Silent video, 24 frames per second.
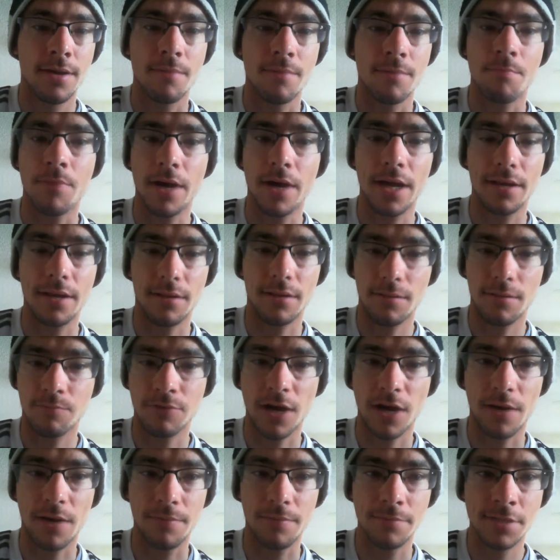but
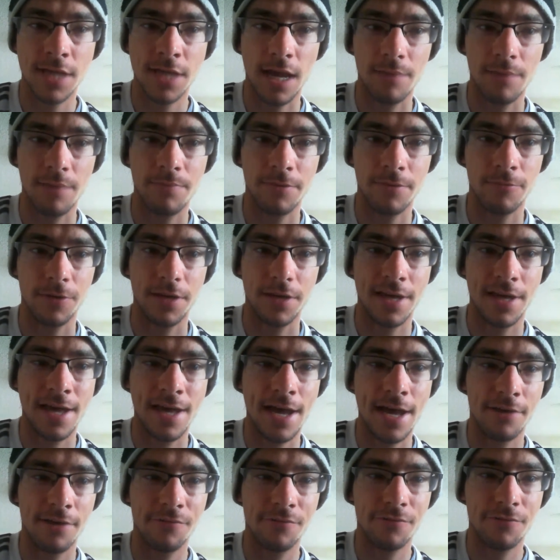problems happen when you
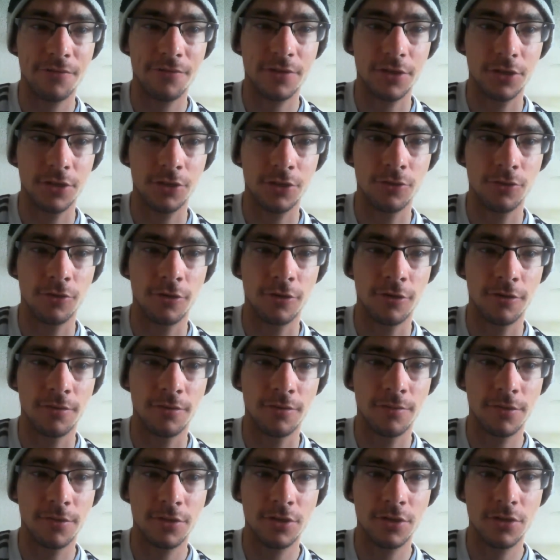have
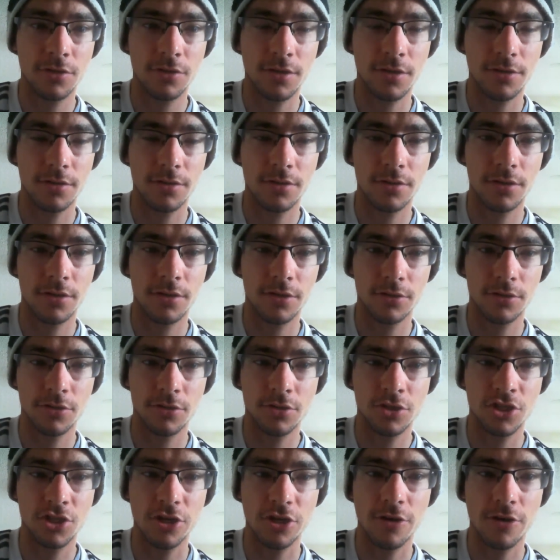your
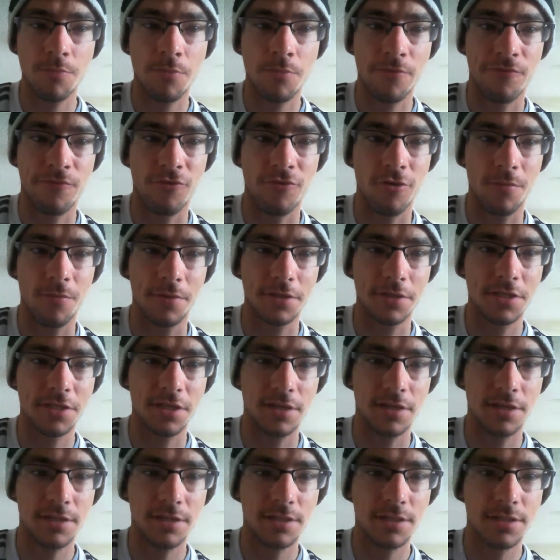share
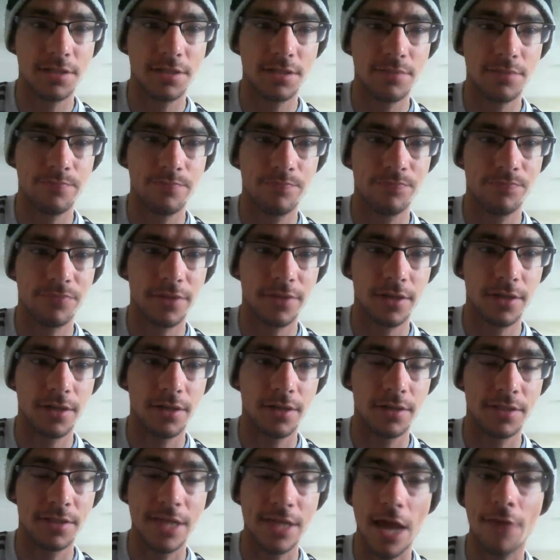performances
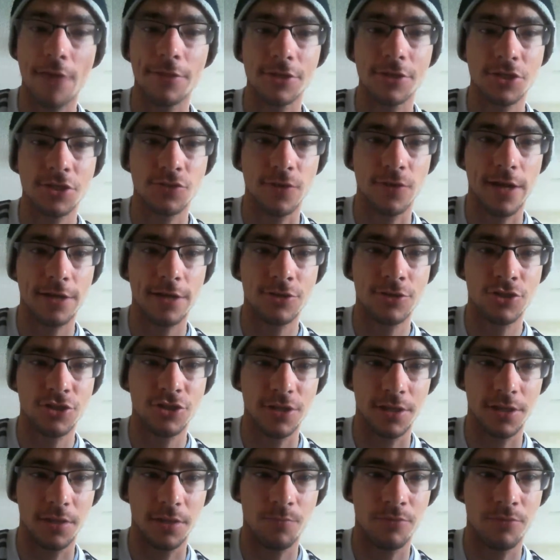down the stretch
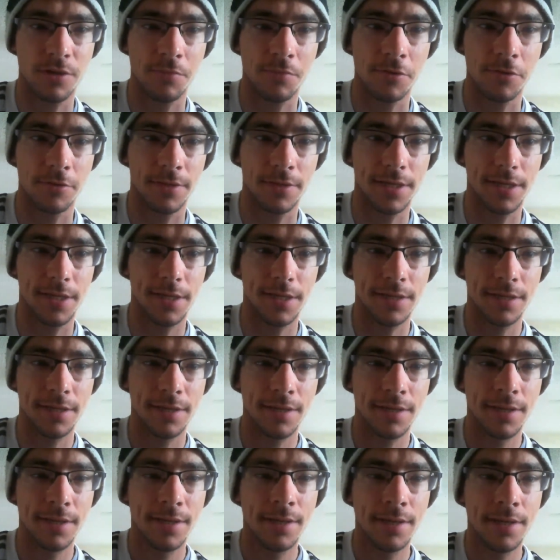in the Premier League
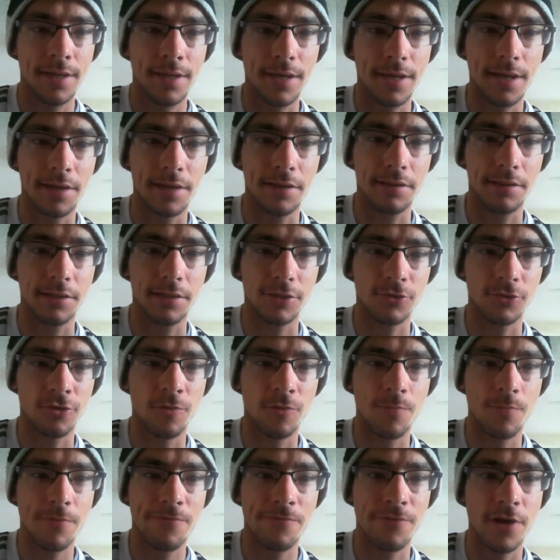and in the
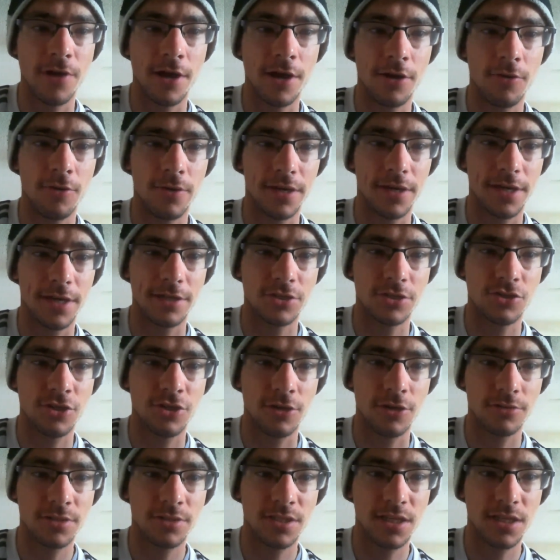Europa final against
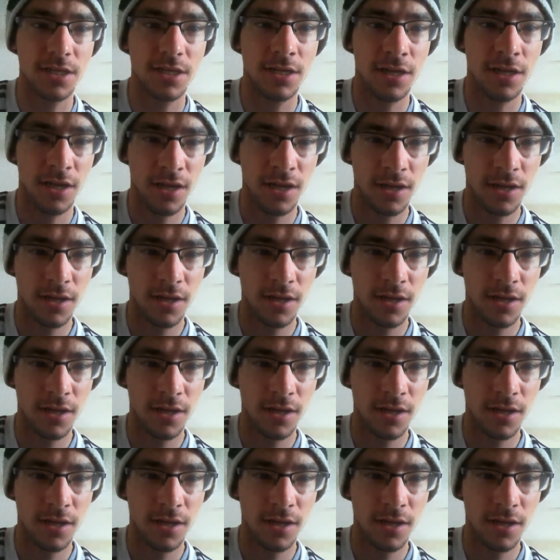Chelsea.